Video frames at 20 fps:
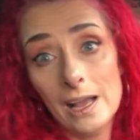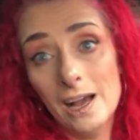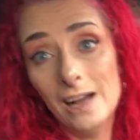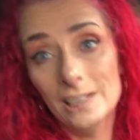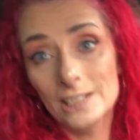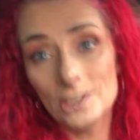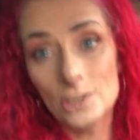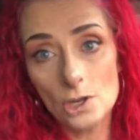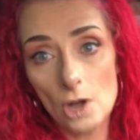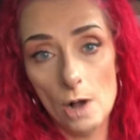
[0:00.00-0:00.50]

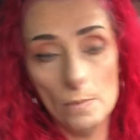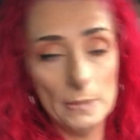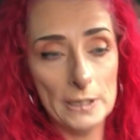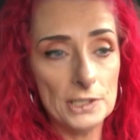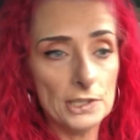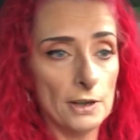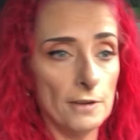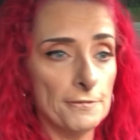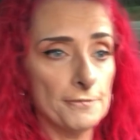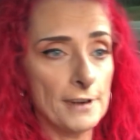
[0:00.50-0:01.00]
I'll just call
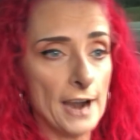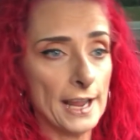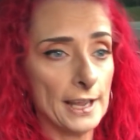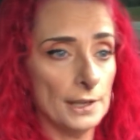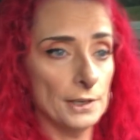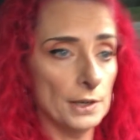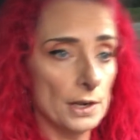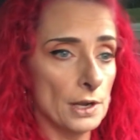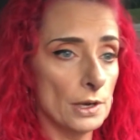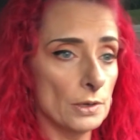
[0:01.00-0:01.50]
myself
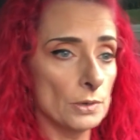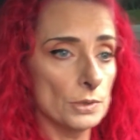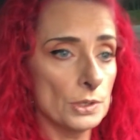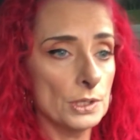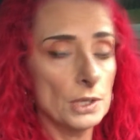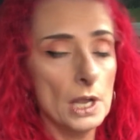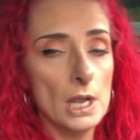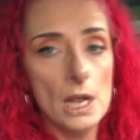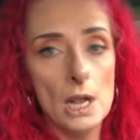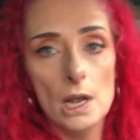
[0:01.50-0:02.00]
Franken
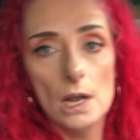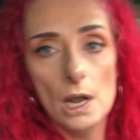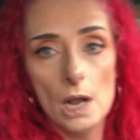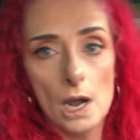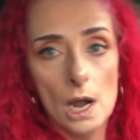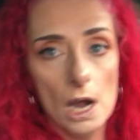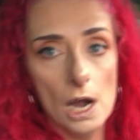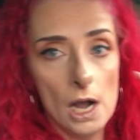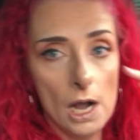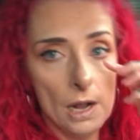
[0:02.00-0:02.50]
Nose.
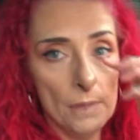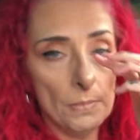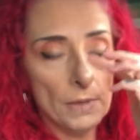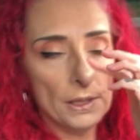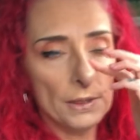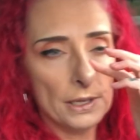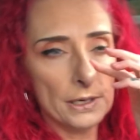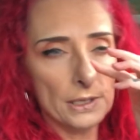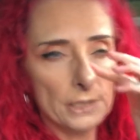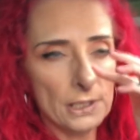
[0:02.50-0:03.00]

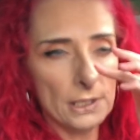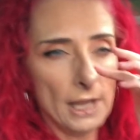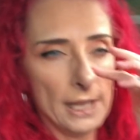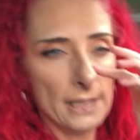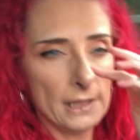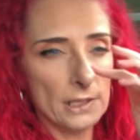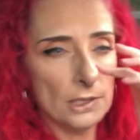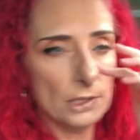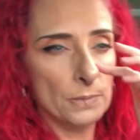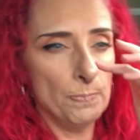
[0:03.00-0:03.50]
Um, there's
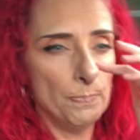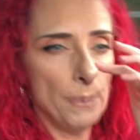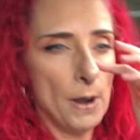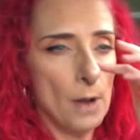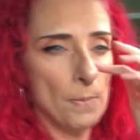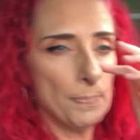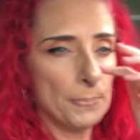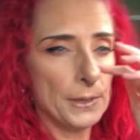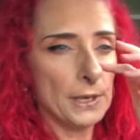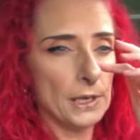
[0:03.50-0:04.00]
like this
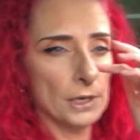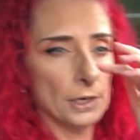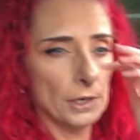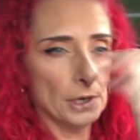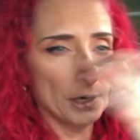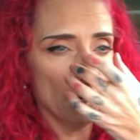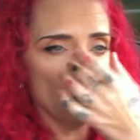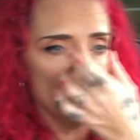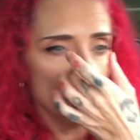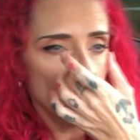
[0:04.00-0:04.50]
bump
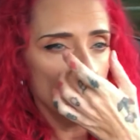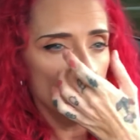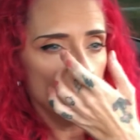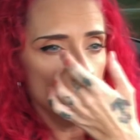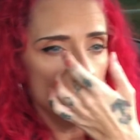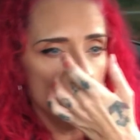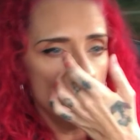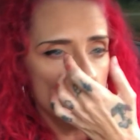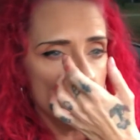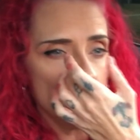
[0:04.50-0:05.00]
here
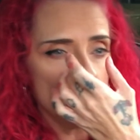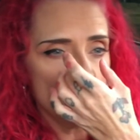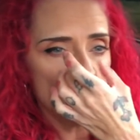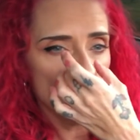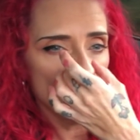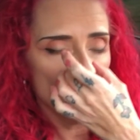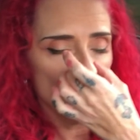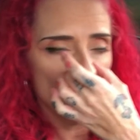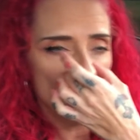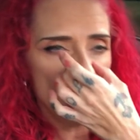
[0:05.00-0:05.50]
and one
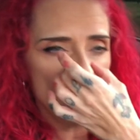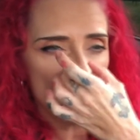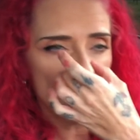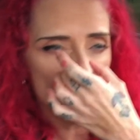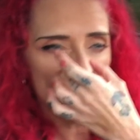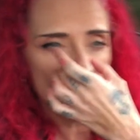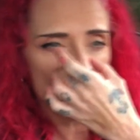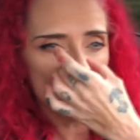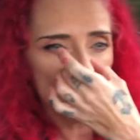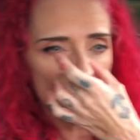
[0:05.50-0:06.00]
here. I
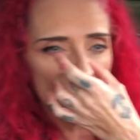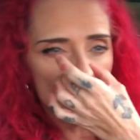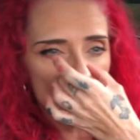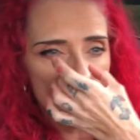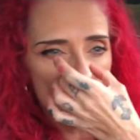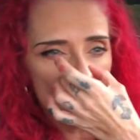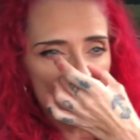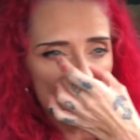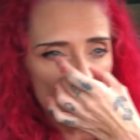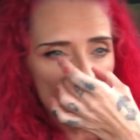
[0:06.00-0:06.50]
think there,
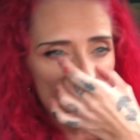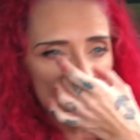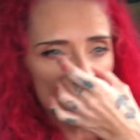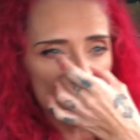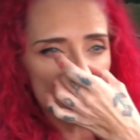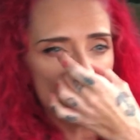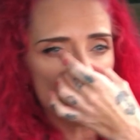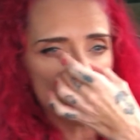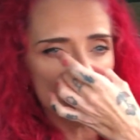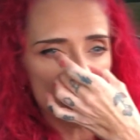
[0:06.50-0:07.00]
I think
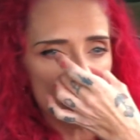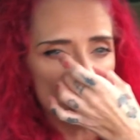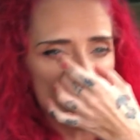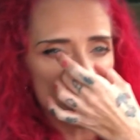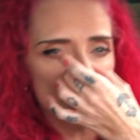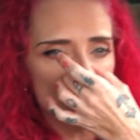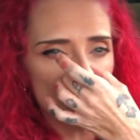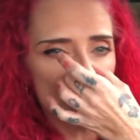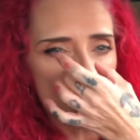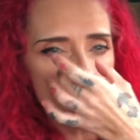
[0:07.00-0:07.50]
there's
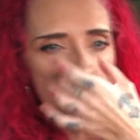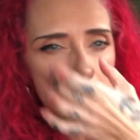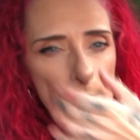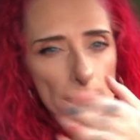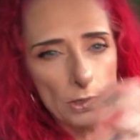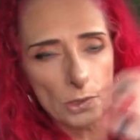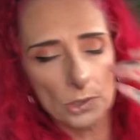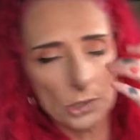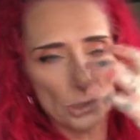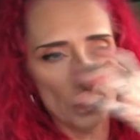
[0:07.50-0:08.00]
some type
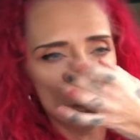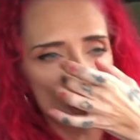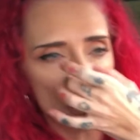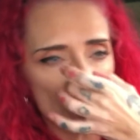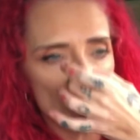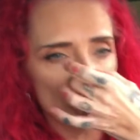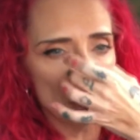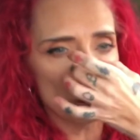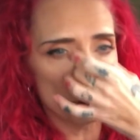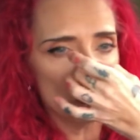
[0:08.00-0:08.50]
of
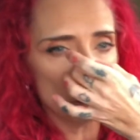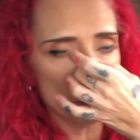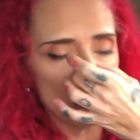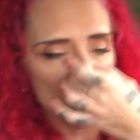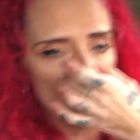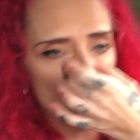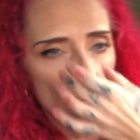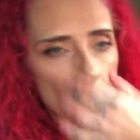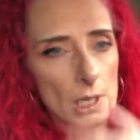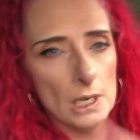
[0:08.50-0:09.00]

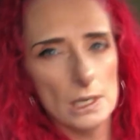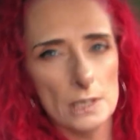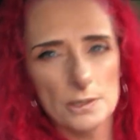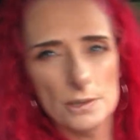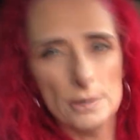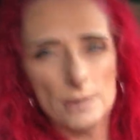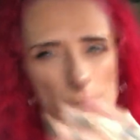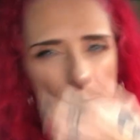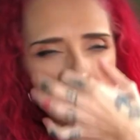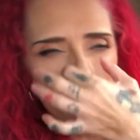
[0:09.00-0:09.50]
sutures.
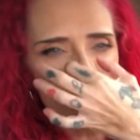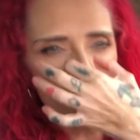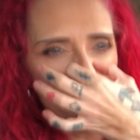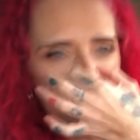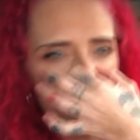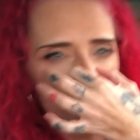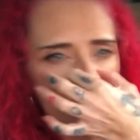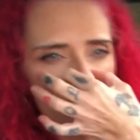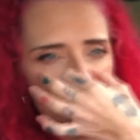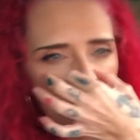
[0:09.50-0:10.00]
So they're making my
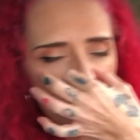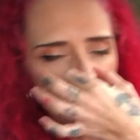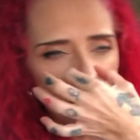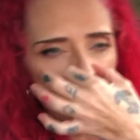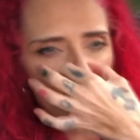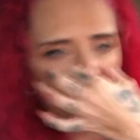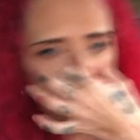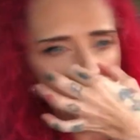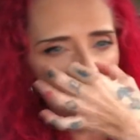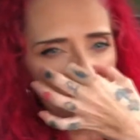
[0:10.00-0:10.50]
nose
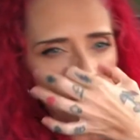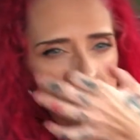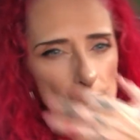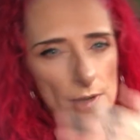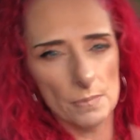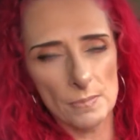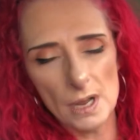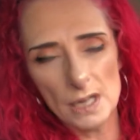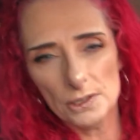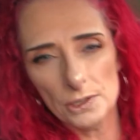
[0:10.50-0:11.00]
stick out here.
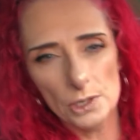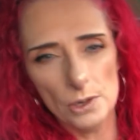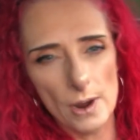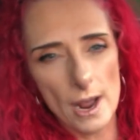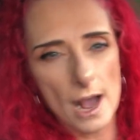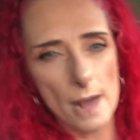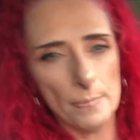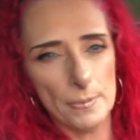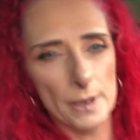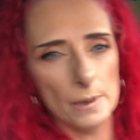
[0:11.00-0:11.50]
I'm not too
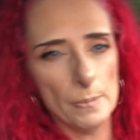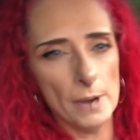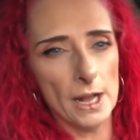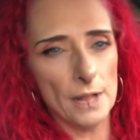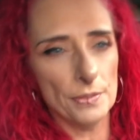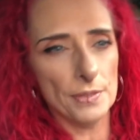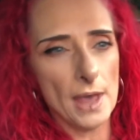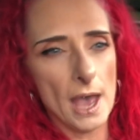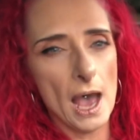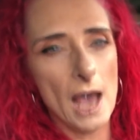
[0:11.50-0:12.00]
happy
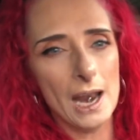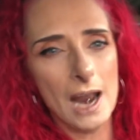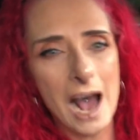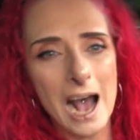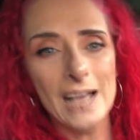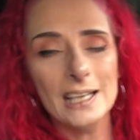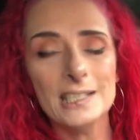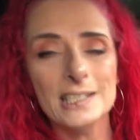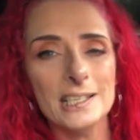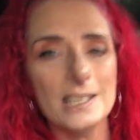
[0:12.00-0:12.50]
about that.
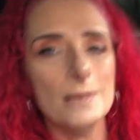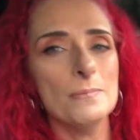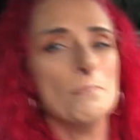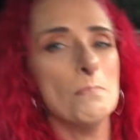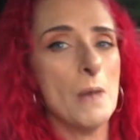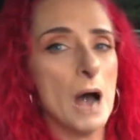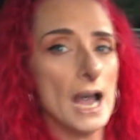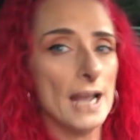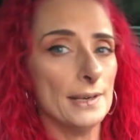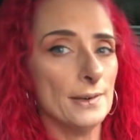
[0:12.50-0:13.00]
I see
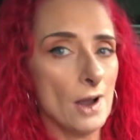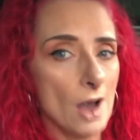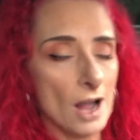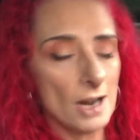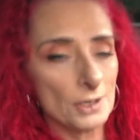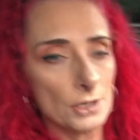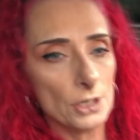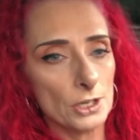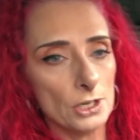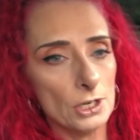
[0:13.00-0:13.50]
my
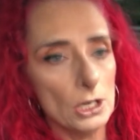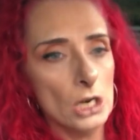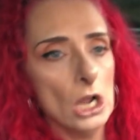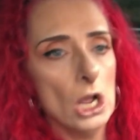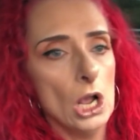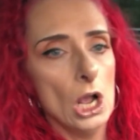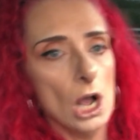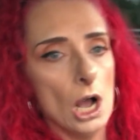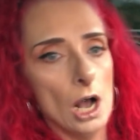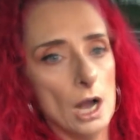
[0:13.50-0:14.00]
doctor
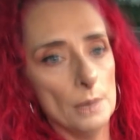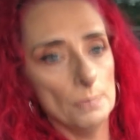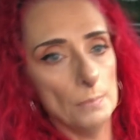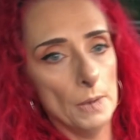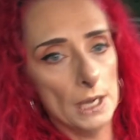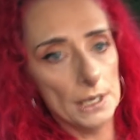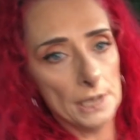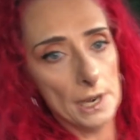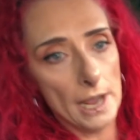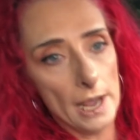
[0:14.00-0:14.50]
on
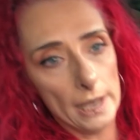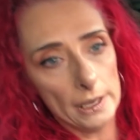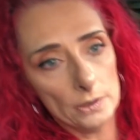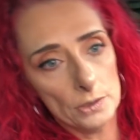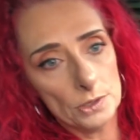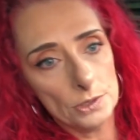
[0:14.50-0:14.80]
Monday.